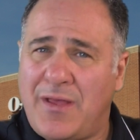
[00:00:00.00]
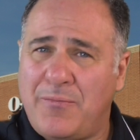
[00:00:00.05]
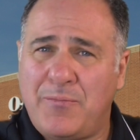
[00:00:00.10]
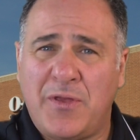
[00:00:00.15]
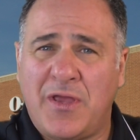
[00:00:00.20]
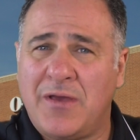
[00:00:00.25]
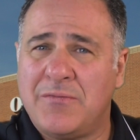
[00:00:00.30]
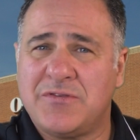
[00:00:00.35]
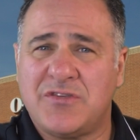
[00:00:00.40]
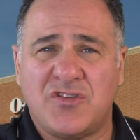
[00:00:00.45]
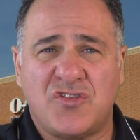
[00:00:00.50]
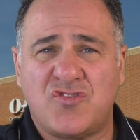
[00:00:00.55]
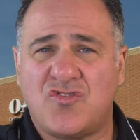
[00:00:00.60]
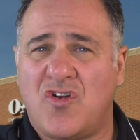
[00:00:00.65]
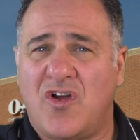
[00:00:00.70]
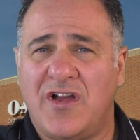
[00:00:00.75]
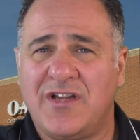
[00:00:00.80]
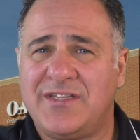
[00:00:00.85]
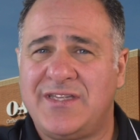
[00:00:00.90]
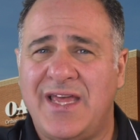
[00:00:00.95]
becomes a
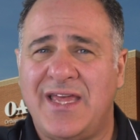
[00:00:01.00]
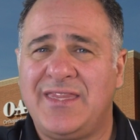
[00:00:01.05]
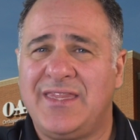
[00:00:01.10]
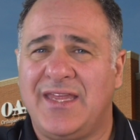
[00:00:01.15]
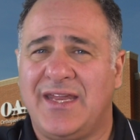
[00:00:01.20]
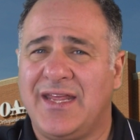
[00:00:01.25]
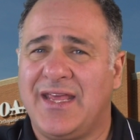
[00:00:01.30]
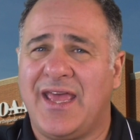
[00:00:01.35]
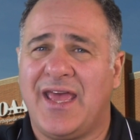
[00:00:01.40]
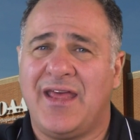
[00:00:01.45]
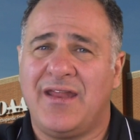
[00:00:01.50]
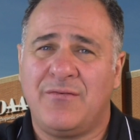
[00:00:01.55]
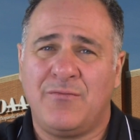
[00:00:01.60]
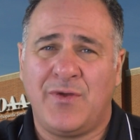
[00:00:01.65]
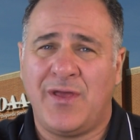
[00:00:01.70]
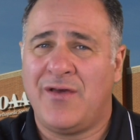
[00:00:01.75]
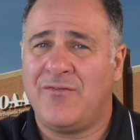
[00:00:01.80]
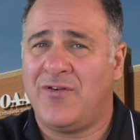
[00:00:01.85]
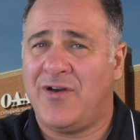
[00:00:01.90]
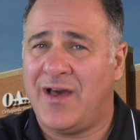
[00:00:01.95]
strong tendon again.
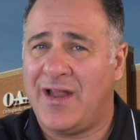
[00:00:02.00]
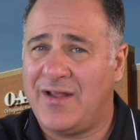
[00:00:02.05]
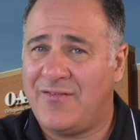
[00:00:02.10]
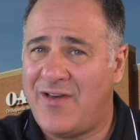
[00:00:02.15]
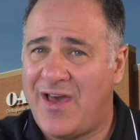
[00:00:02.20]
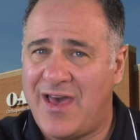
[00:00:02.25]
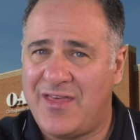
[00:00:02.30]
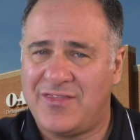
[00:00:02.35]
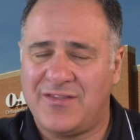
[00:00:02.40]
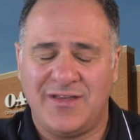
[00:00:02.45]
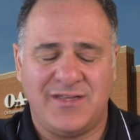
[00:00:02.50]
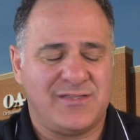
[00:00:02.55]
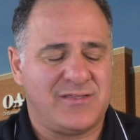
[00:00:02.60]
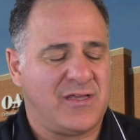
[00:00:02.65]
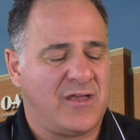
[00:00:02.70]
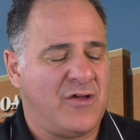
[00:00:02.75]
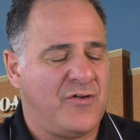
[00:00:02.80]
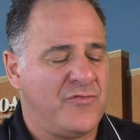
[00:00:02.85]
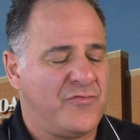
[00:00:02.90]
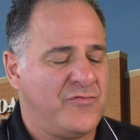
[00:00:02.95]
We have a lot of athletes
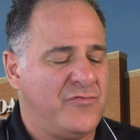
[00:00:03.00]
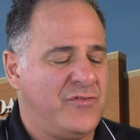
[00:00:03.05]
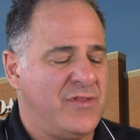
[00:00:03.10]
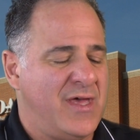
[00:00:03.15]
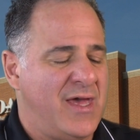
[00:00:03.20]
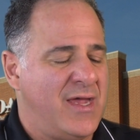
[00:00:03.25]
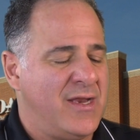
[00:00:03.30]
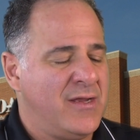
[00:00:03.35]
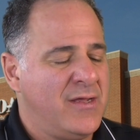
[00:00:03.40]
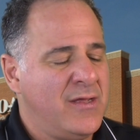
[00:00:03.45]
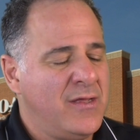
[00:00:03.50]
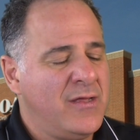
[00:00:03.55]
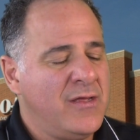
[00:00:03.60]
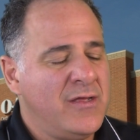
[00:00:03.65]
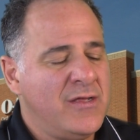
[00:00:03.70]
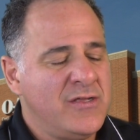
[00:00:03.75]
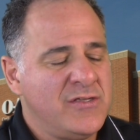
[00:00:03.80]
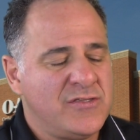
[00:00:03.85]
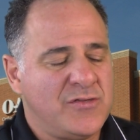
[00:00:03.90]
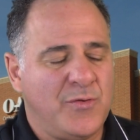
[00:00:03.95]
that go through that.
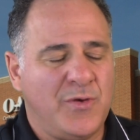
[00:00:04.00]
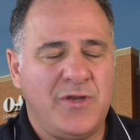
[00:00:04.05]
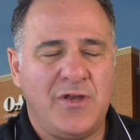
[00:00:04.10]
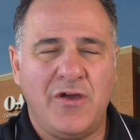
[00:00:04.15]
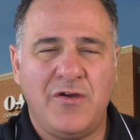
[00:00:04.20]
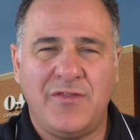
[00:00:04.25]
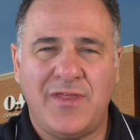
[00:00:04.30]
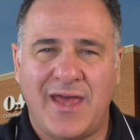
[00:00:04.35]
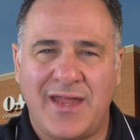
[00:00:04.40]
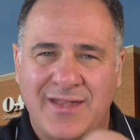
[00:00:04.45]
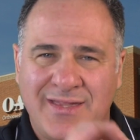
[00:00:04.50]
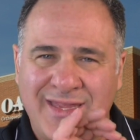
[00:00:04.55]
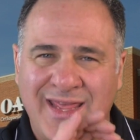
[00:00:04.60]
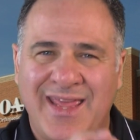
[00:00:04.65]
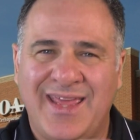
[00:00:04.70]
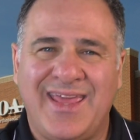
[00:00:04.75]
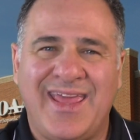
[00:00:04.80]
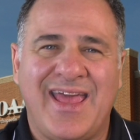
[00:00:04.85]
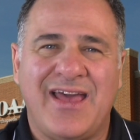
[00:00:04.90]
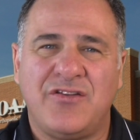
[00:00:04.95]
So we know that
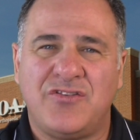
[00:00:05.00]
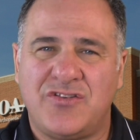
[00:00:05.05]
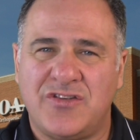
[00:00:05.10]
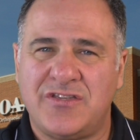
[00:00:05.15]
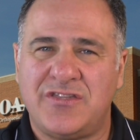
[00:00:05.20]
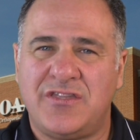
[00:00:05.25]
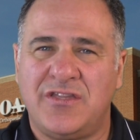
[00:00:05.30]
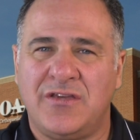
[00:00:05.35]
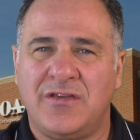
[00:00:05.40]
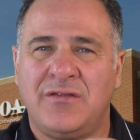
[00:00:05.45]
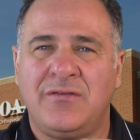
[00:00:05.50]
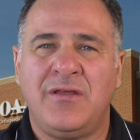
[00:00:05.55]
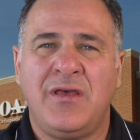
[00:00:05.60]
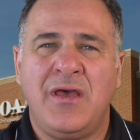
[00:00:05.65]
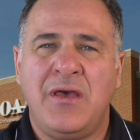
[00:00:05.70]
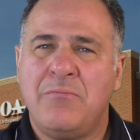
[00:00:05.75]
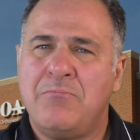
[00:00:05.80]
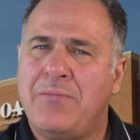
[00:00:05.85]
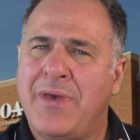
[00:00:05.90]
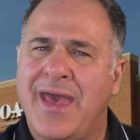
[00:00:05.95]
taking out just the
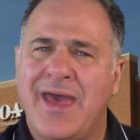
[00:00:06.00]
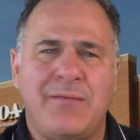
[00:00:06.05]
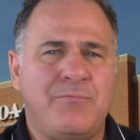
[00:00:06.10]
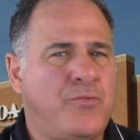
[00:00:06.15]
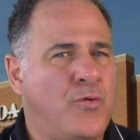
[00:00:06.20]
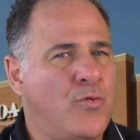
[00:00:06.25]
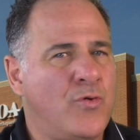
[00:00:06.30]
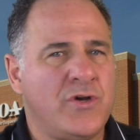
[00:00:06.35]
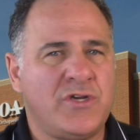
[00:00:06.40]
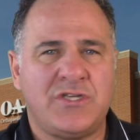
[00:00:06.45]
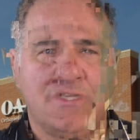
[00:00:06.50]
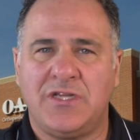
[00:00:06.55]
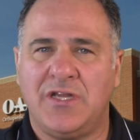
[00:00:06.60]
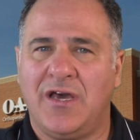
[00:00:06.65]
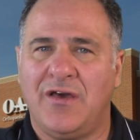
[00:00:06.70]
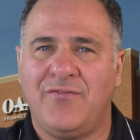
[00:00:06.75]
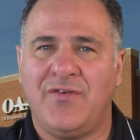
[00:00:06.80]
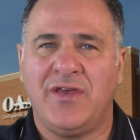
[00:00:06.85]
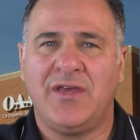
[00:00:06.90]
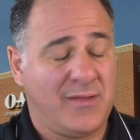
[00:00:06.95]
bad portion
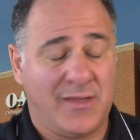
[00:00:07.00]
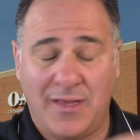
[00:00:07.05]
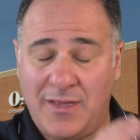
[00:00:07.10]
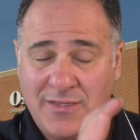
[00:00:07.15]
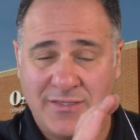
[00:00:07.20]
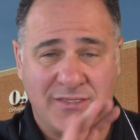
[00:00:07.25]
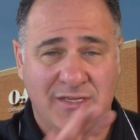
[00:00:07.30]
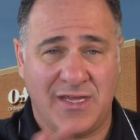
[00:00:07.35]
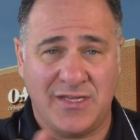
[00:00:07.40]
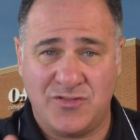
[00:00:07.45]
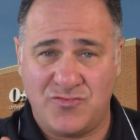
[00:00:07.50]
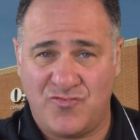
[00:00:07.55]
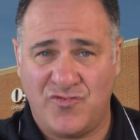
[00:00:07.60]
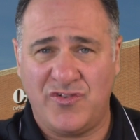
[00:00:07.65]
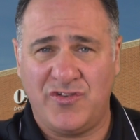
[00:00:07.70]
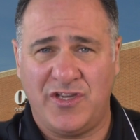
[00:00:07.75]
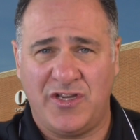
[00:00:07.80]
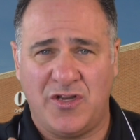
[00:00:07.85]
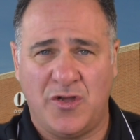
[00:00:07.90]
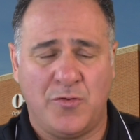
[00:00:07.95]
of it is
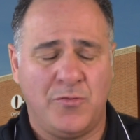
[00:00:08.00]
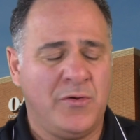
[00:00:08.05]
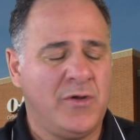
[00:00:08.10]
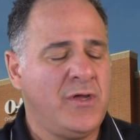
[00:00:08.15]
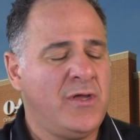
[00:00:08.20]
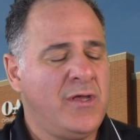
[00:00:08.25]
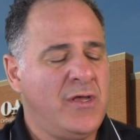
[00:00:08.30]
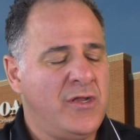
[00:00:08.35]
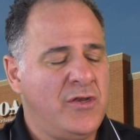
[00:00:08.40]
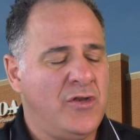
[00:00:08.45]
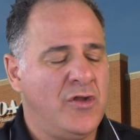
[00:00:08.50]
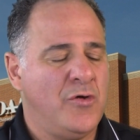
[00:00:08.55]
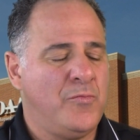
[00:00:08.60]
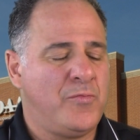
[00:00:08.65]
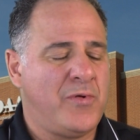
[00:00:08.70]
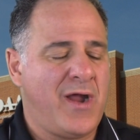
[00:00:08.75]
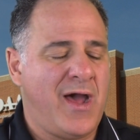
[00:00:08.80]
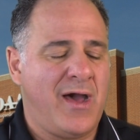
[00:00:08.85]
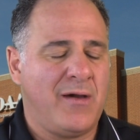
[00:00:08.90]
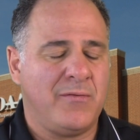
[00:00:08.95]
really no
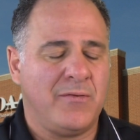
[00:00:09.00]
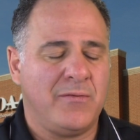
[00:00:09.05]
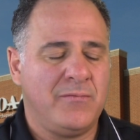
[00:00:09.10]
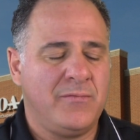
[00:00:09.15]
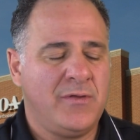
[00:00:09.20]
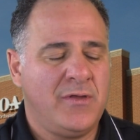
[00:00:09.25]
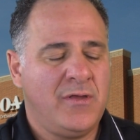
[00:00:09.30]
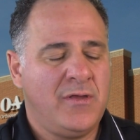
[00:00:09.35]
problem.